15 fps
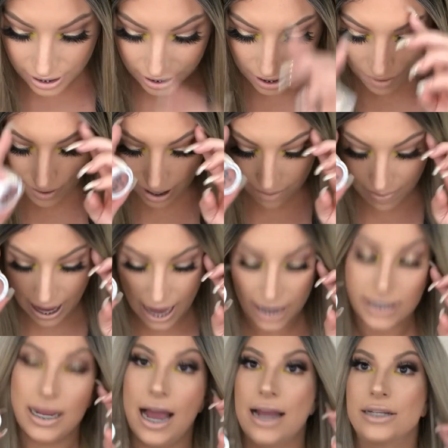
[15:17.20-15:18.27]
Going
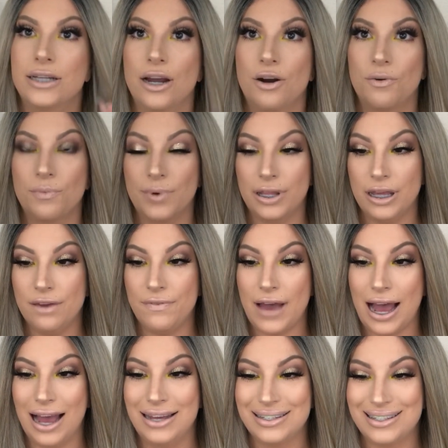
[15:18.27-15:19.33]
back to eyeshadow really
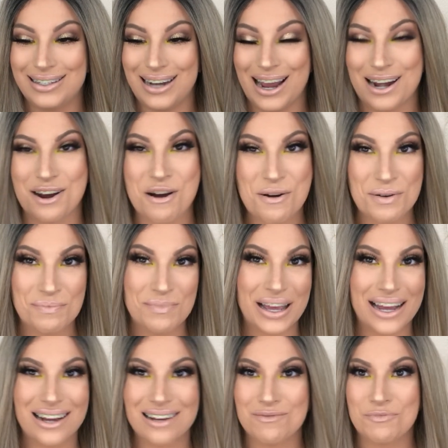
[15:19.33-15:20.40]
fast. I know, I'm
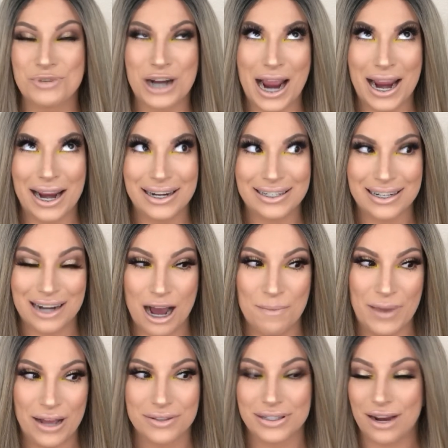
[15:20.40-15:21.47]
like trying to not
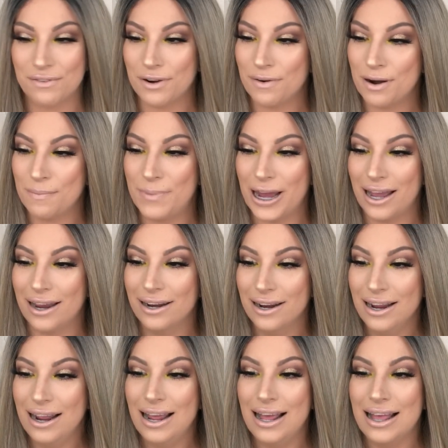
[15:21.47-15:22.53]
bounce everywhere, but
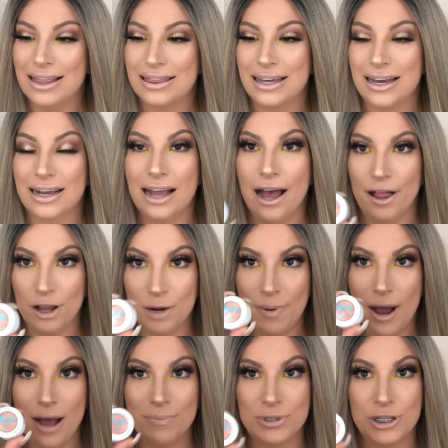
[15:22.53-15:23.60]
the
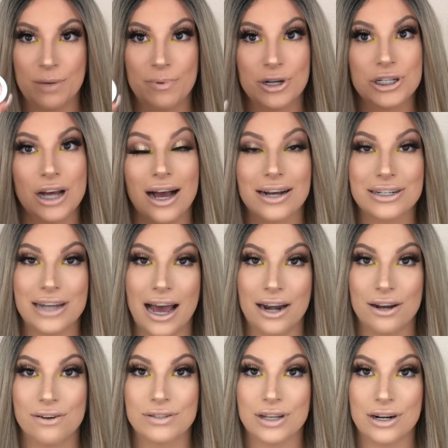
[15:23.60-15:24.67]
ColourPop Super Shock
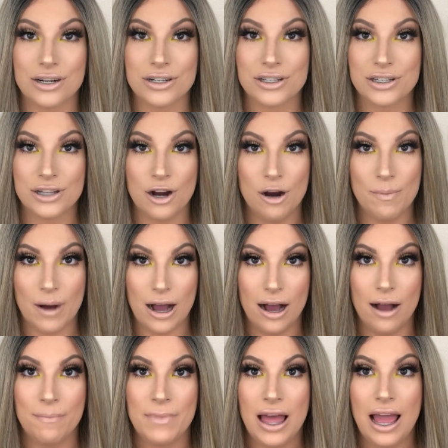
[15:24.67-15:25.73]
shadows are so
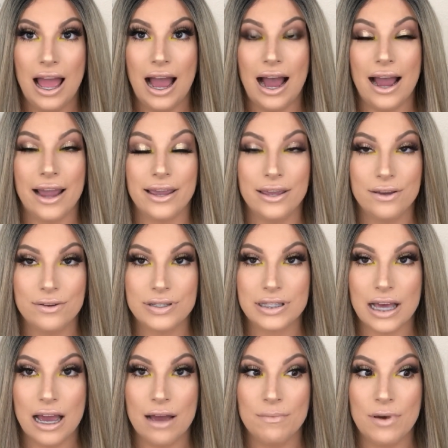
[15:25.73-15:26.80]
bomb. I use
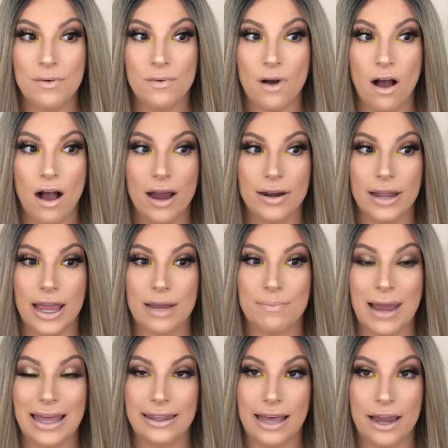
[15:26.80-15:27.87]
them on like
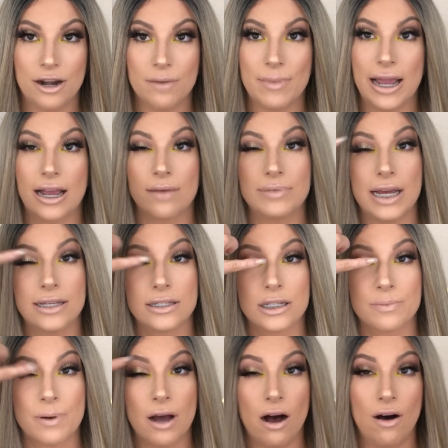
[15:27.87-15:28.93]
my lighter makeup days and
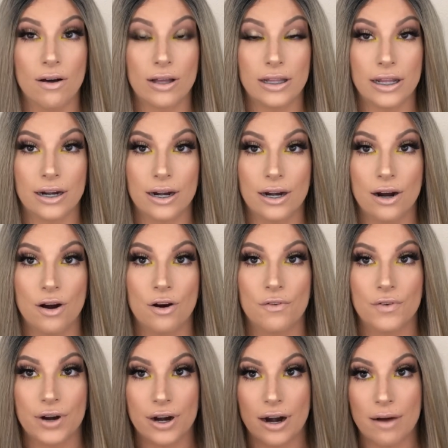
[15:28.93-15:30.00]
just put all glitter
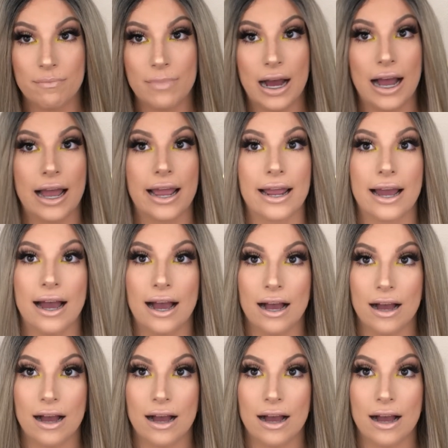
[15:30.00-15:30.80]
over my